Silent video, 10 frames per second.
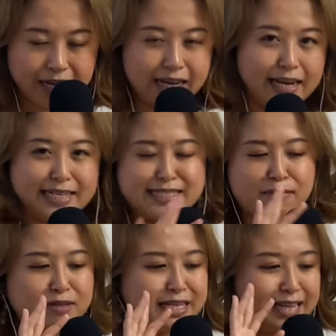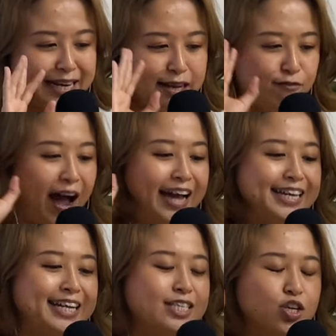like something that if I
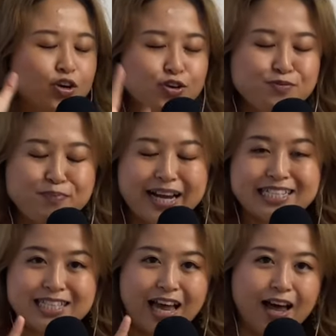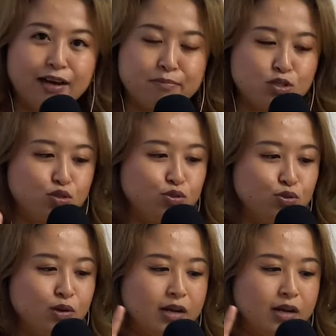can turn back time to